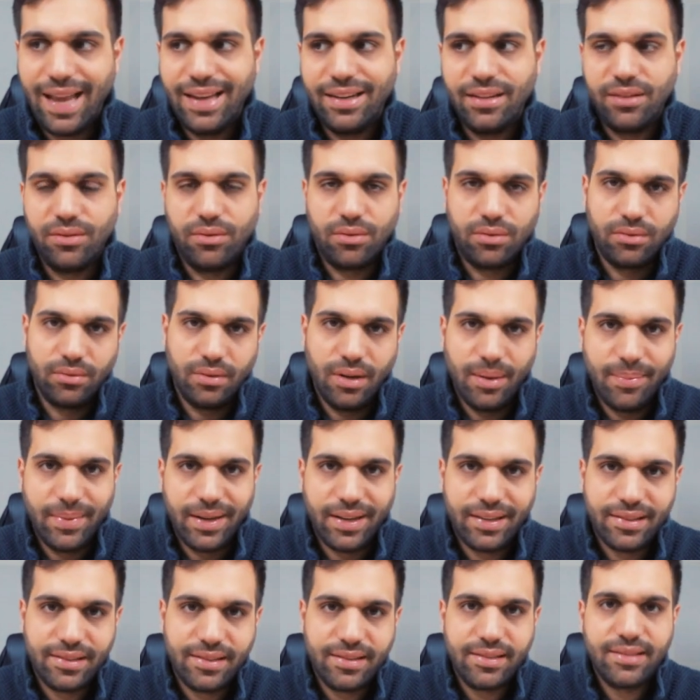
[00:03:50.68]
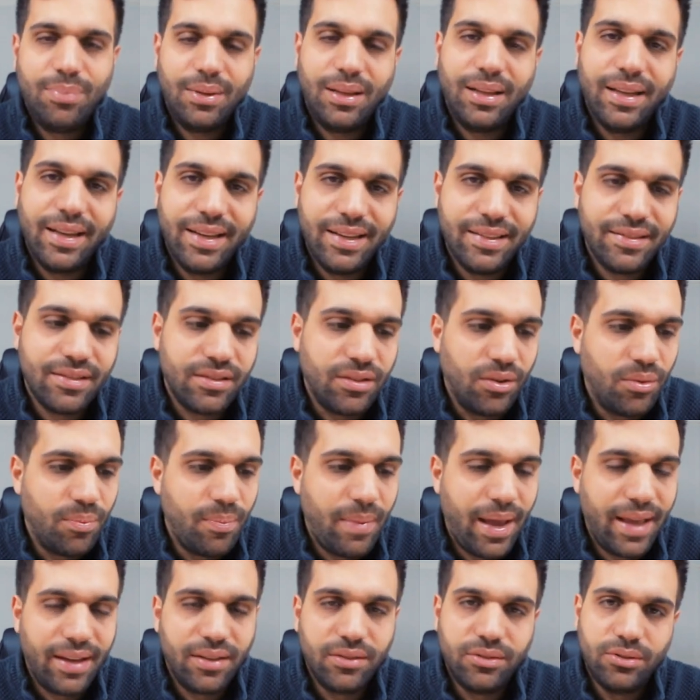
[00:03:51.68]
edit or remix, please don't
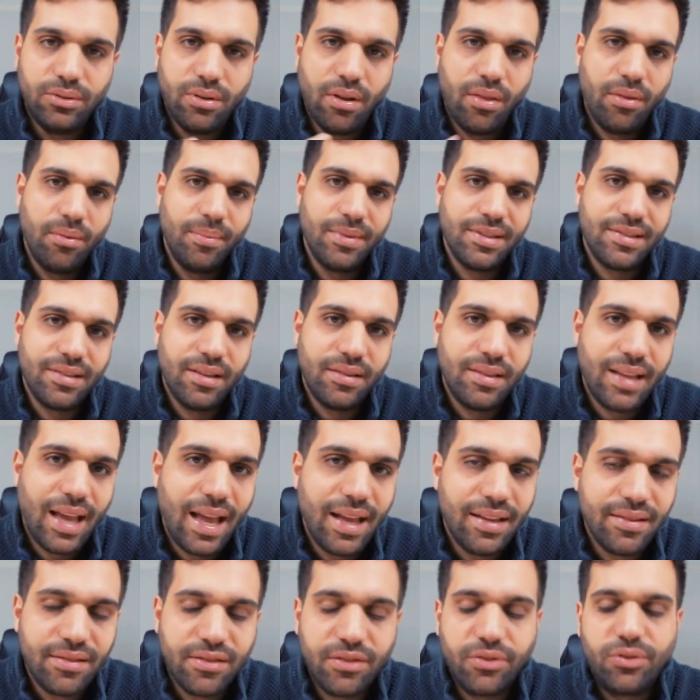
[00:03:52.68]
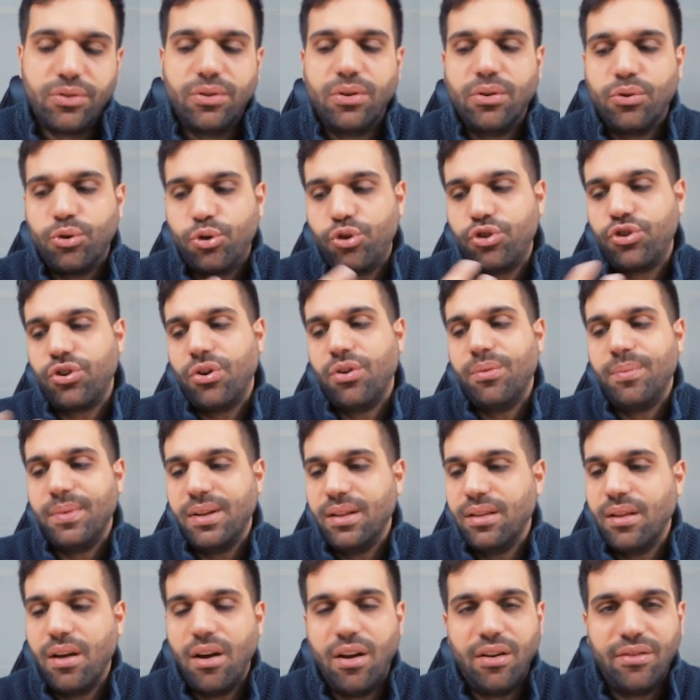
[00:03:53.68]
make a Rhythm Is a Dancer or show
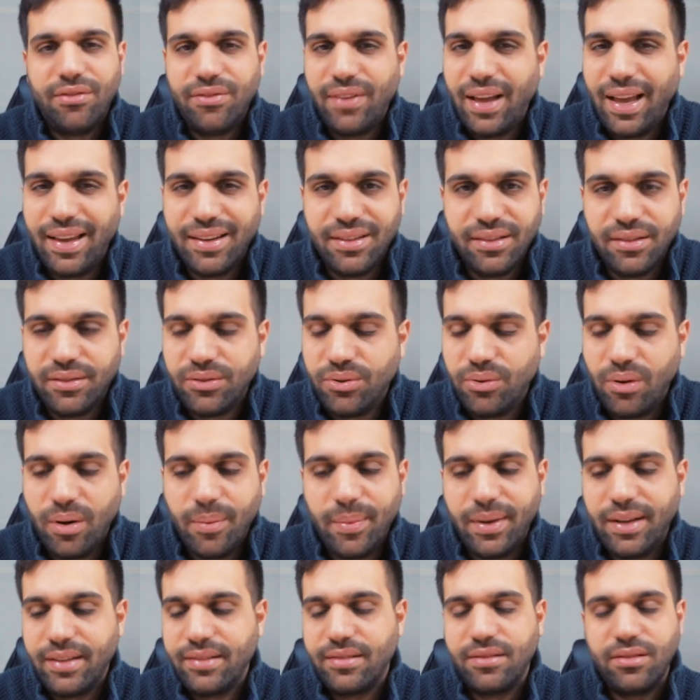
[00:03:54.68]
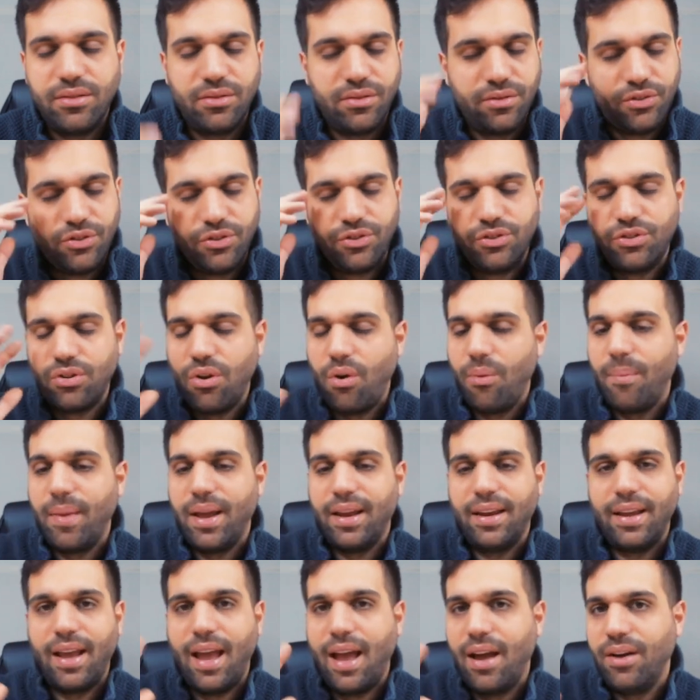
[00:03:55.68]
me love, edit, remix. There's so
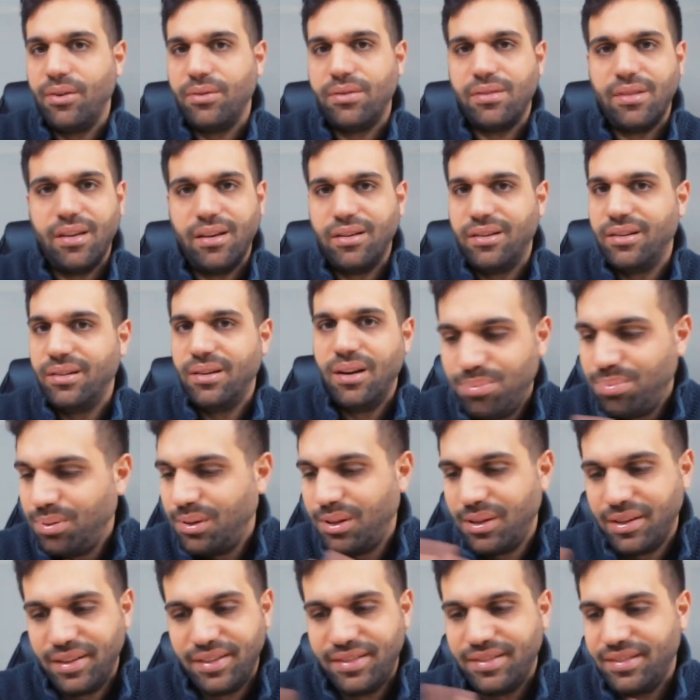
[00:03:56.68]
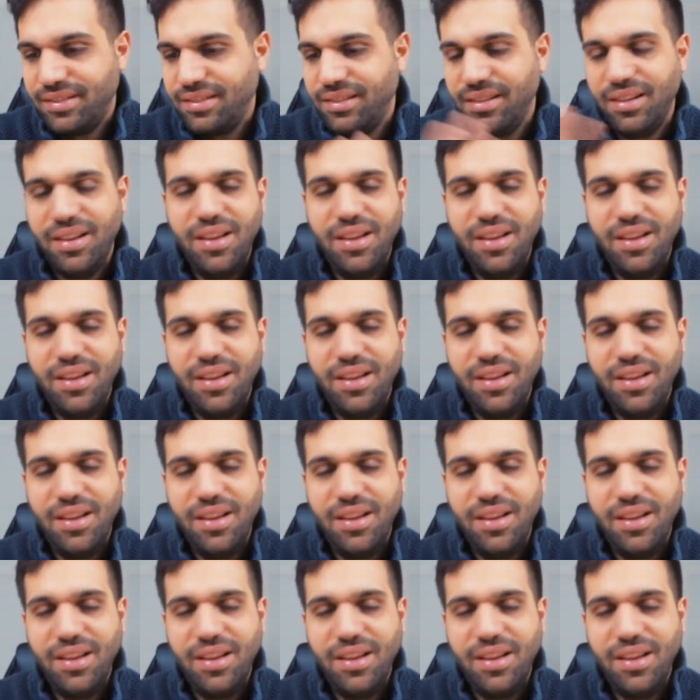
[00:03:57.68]
many out there. Please,